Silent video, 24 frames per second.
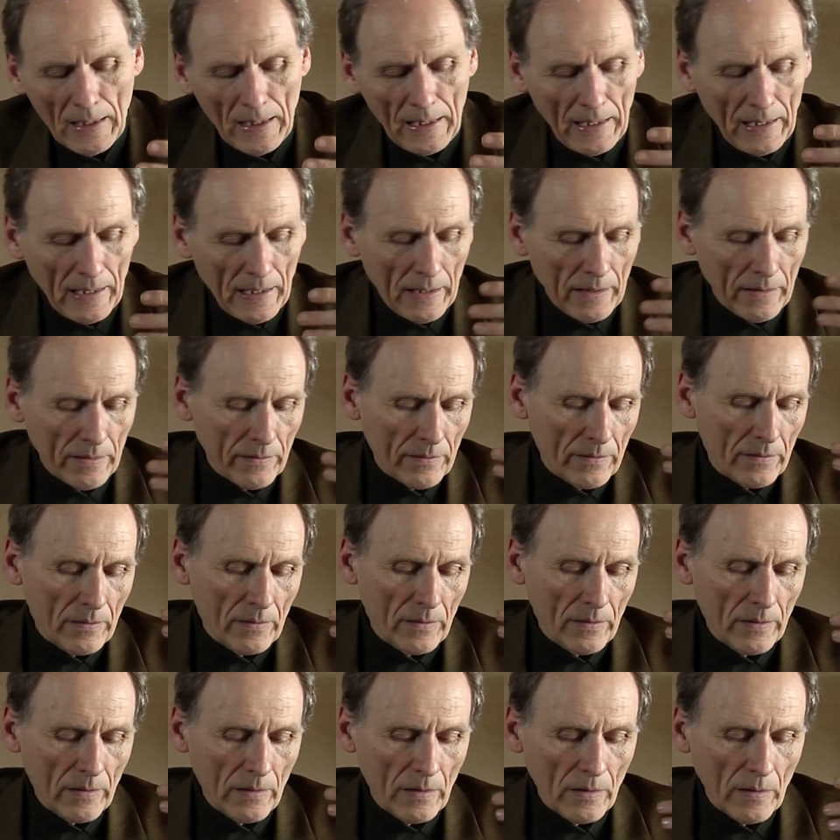And
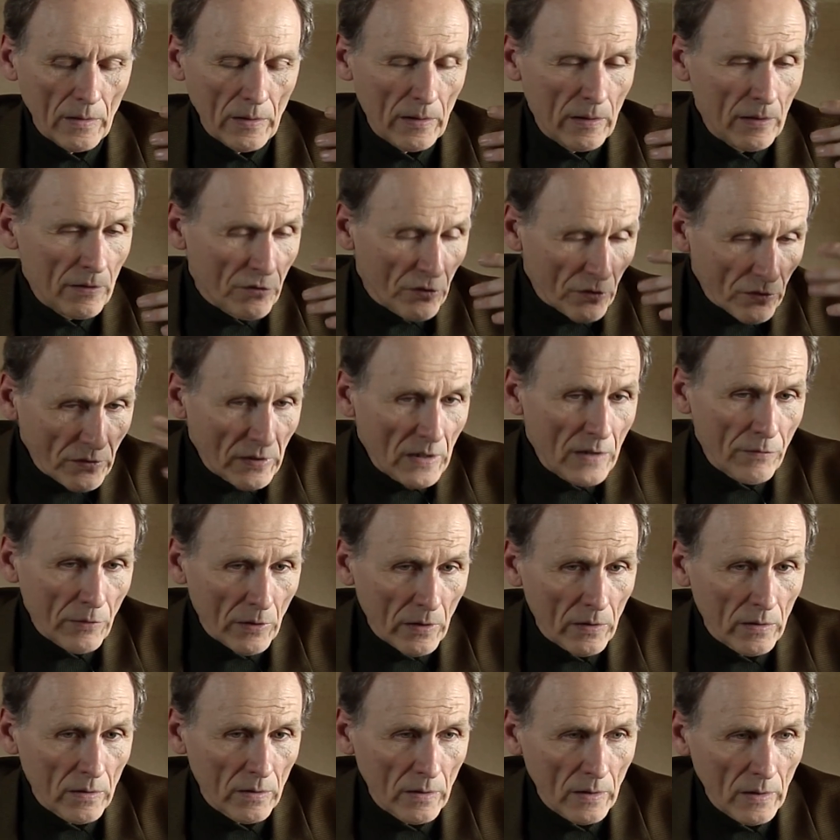just
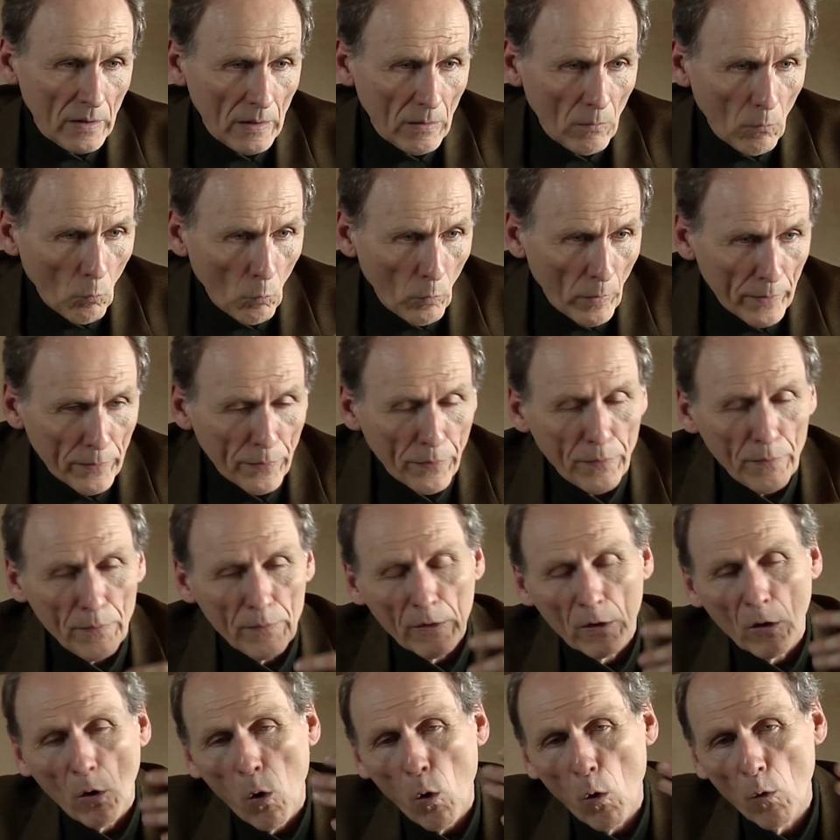even with
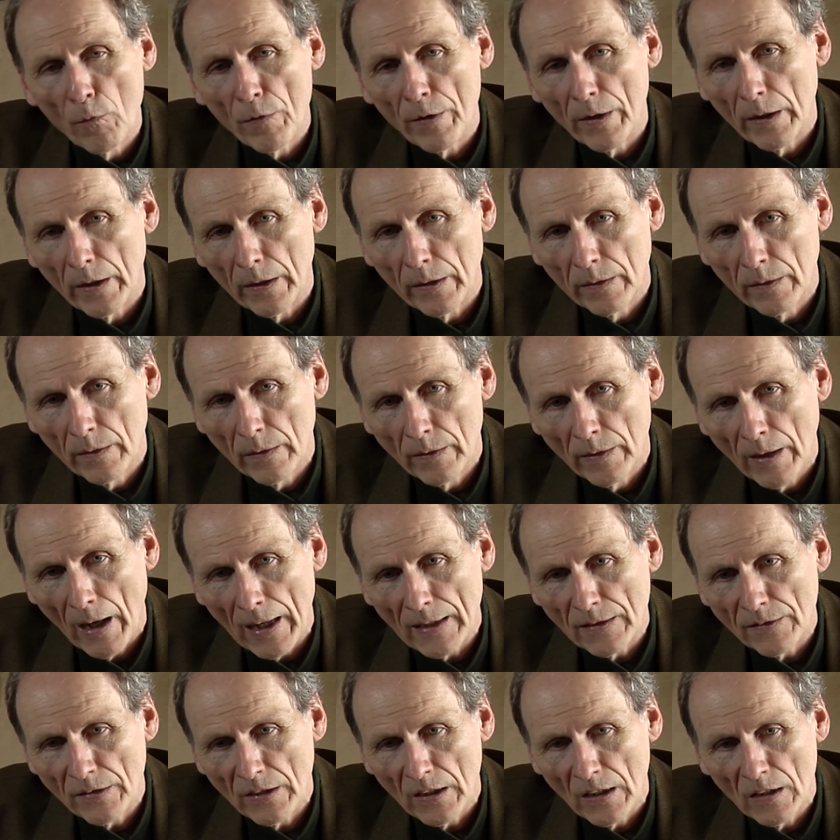the
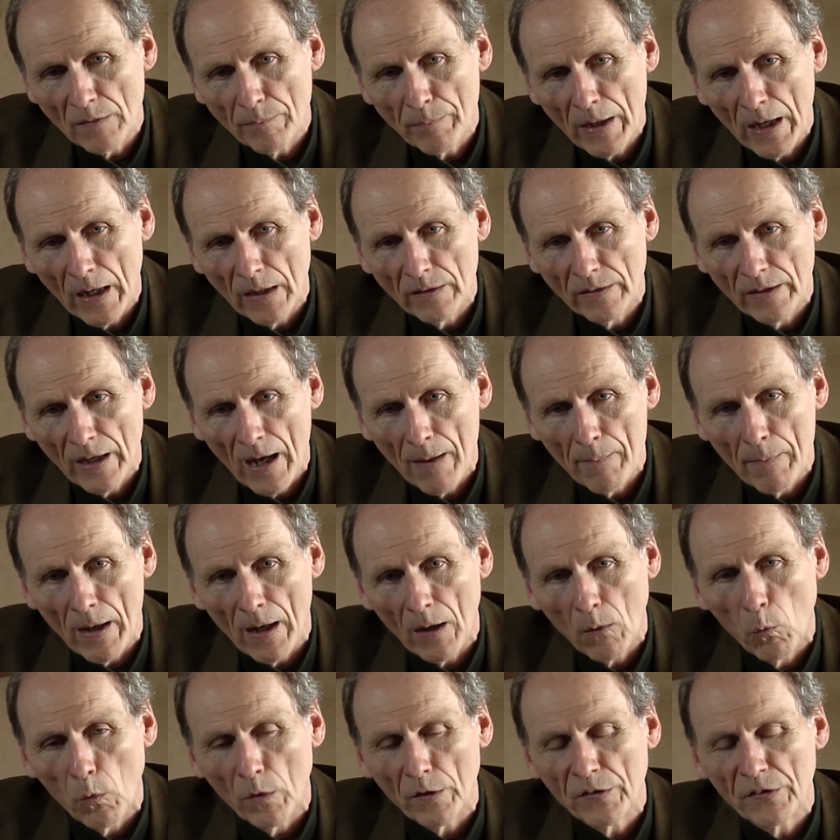COVID-19
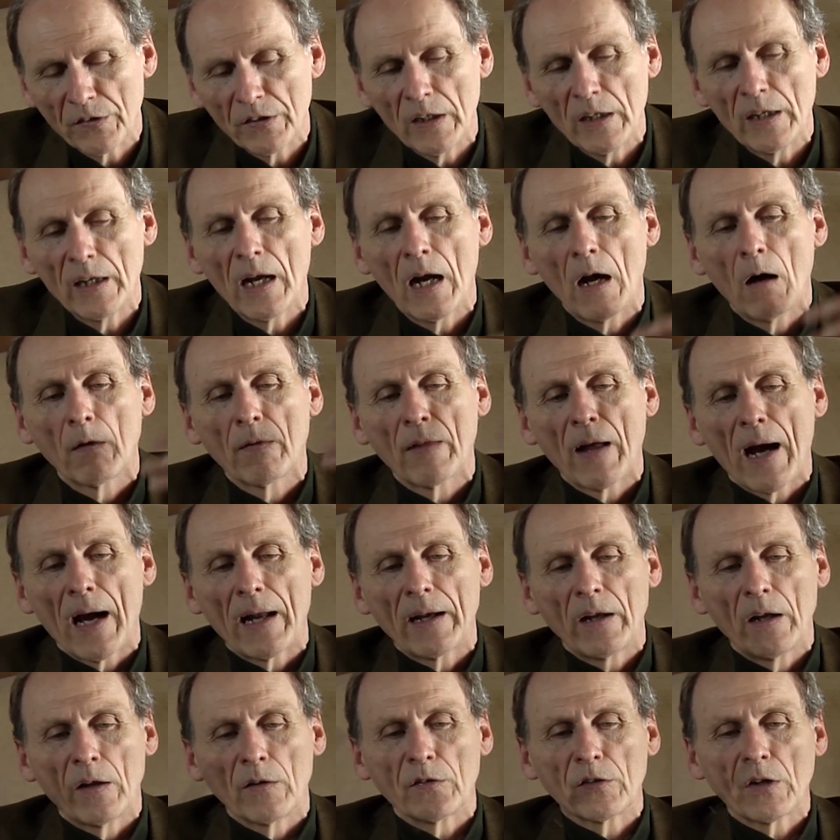pandemic, we're seeing how
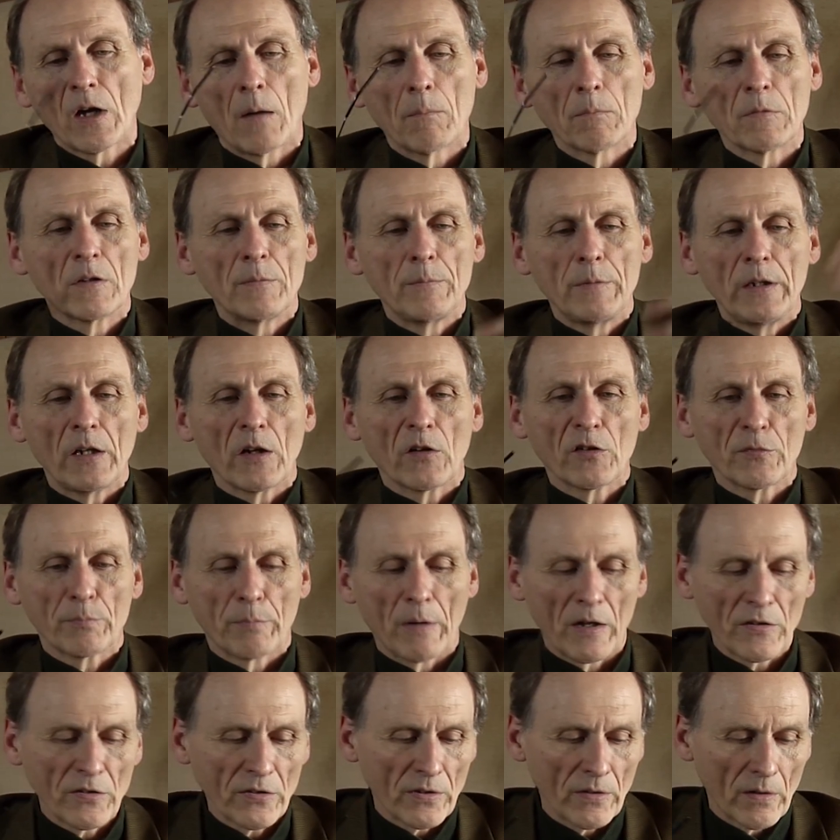that has come to be
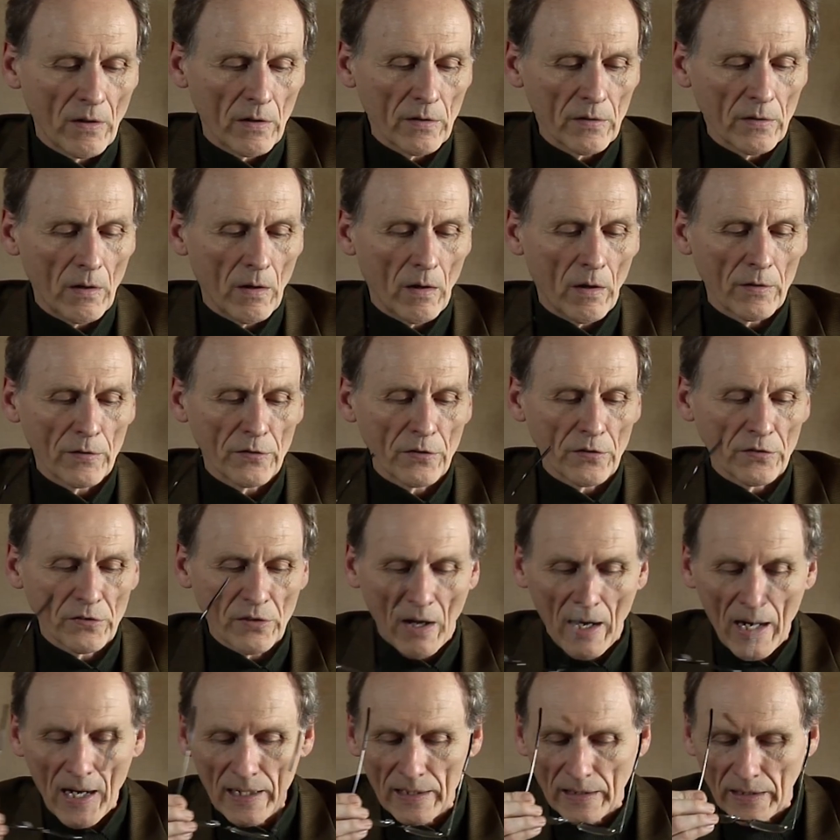expressed in our
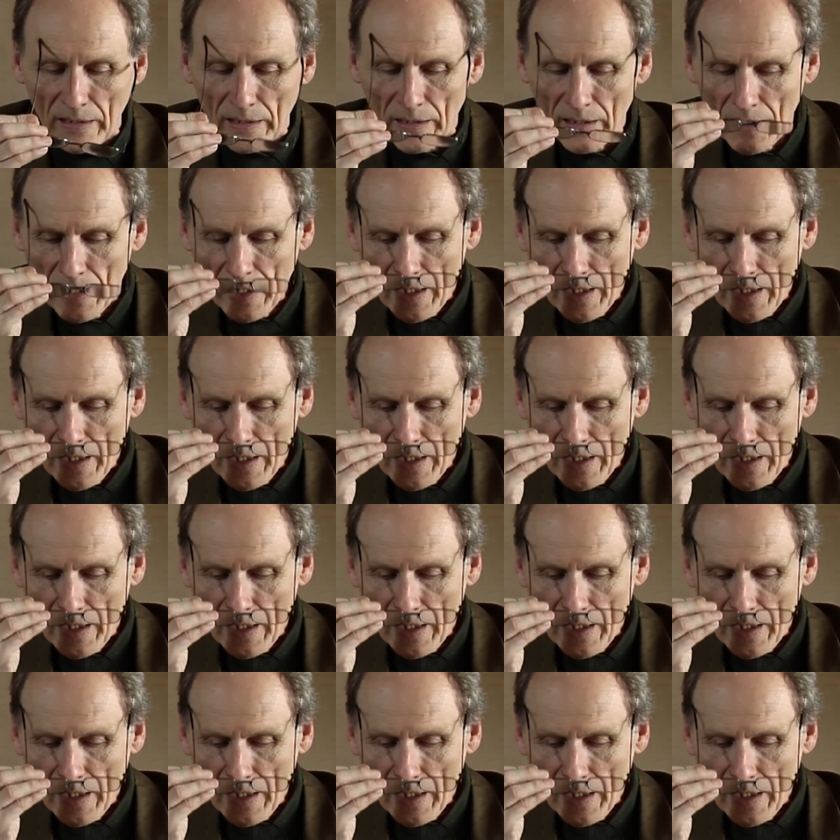society.